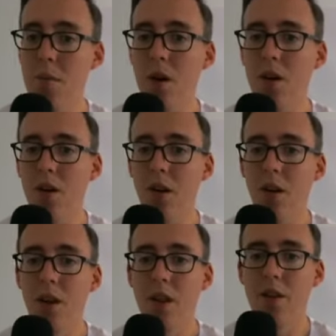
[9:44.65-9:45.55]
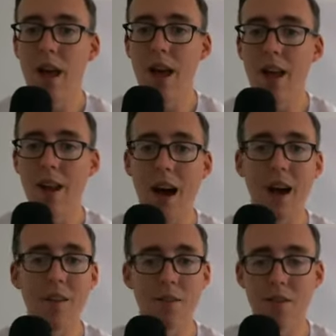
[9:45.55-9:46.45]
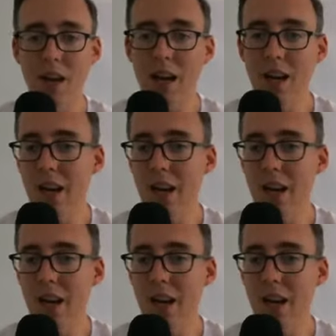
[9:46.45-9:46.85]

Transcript: ball than I've seen.